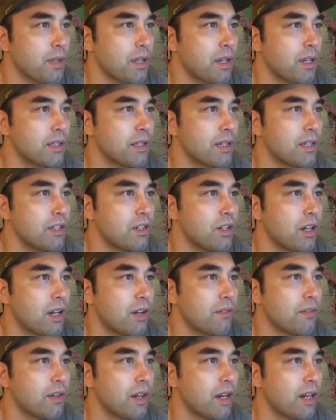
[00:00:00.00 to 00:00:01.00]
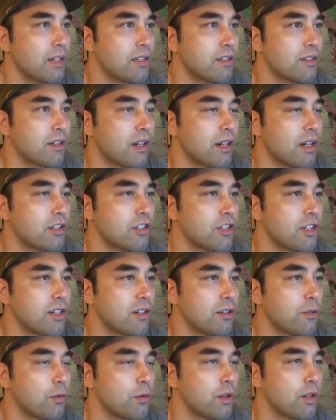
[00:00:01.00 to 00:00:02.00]
And then you have the ice, ice
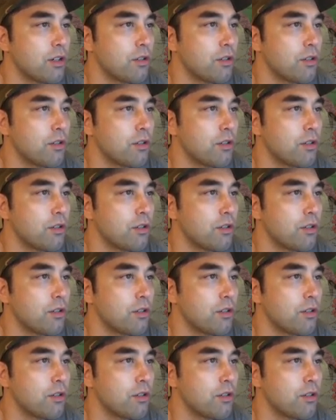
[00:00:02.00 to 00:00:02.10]
here where,